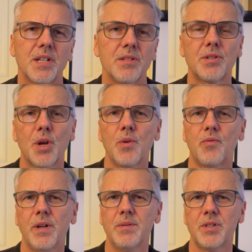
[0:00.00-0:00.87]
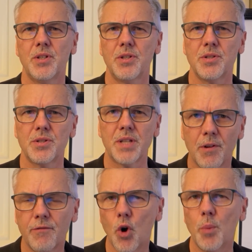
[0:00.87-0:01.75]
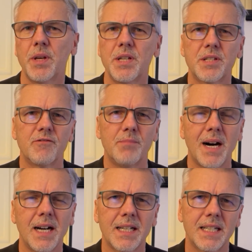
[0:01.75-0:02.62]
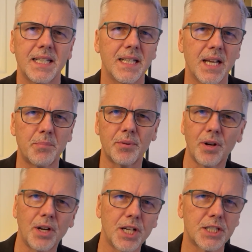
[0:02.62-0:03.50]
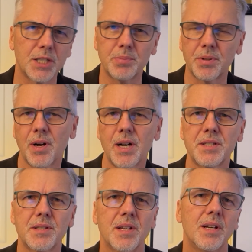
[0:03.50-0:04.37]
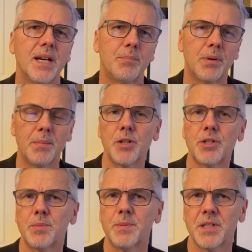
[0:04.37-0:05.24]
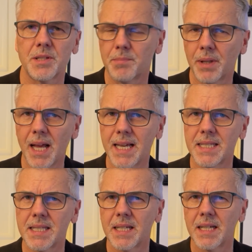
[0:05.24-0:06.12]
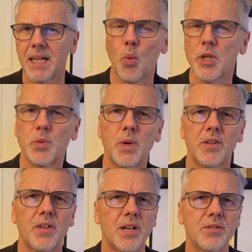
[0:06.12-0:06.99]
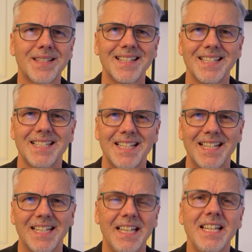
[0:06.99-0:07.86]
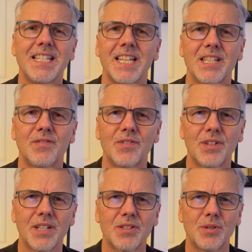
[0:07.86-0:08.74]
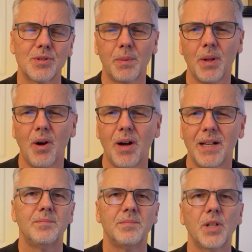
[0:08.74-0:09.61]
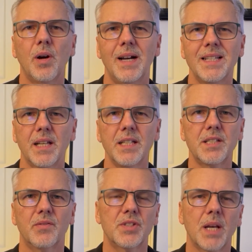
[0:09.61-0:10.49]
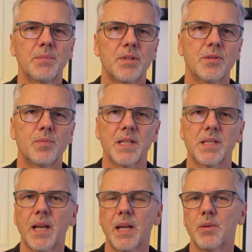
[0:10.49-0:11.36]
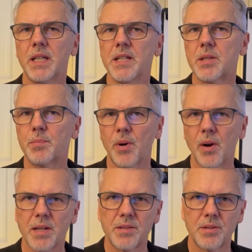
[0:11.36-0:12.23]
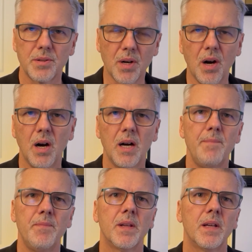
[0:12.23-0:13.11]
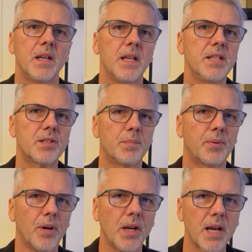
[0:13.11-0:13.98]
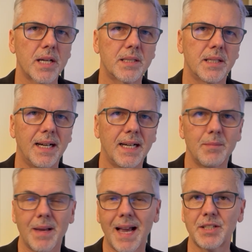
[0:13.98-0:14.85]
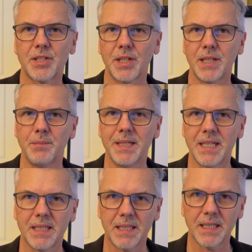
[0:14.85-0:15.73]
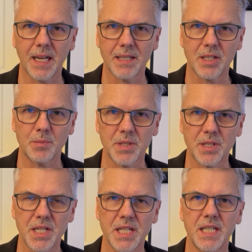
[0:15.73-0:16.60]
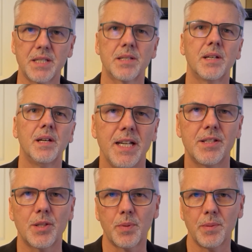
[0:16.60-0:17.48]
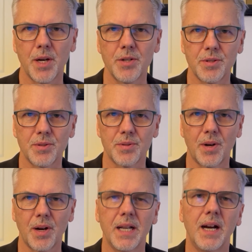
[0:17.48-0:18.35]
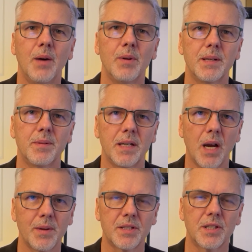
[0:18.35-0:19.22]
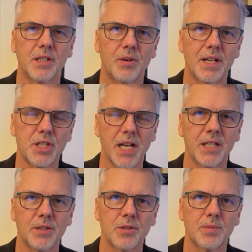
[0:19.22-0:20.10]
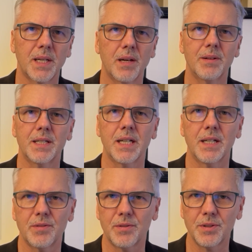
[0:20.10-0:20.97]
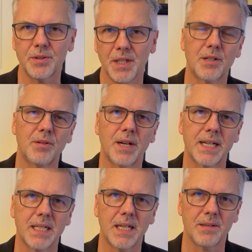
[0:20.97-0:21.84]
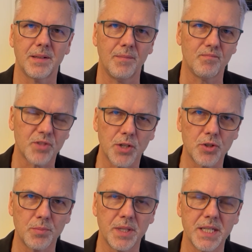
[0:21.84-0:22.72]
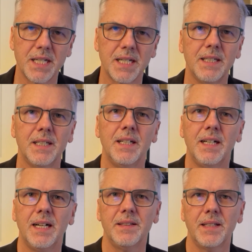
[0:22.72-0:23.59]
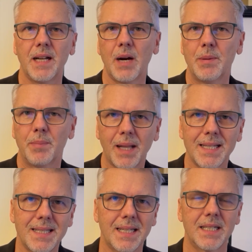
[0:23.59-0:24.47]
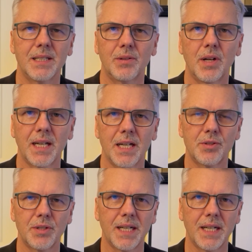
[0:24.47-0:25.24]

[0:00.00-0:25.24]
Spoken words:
So if we were to use the 4 P's of marketing, our product, price, promotions and place, which one of those is the easiest for us to apply? So as a list of assumptions, we could say, well, is the price too high? Is the product actually meeting the customer's needs? Is the promotions right? Are we going to the correct channels? We're going through correct social media, and then are we placing it in the right country?